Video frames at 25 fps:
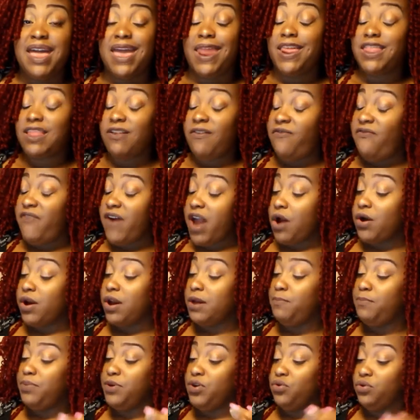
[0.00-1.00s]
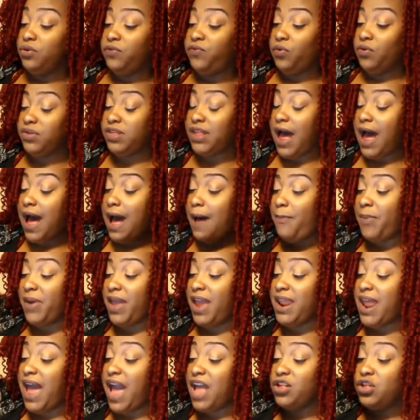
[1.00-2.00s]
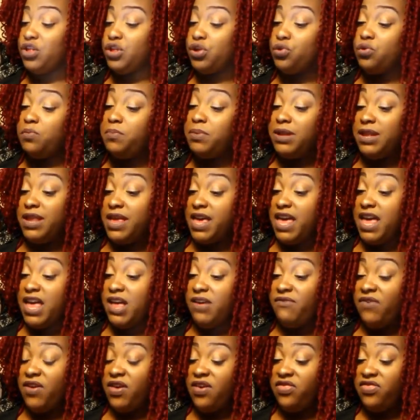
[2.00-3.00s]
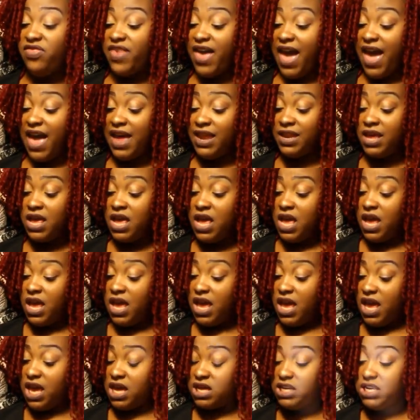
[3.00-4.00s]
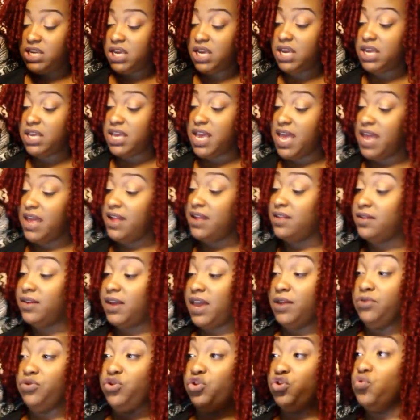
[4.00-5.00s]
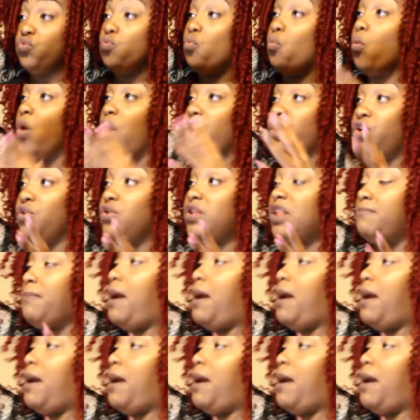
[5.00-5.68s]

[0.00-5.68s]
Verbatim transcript: It is a very beautiful top, and I do believe that it is can do wonders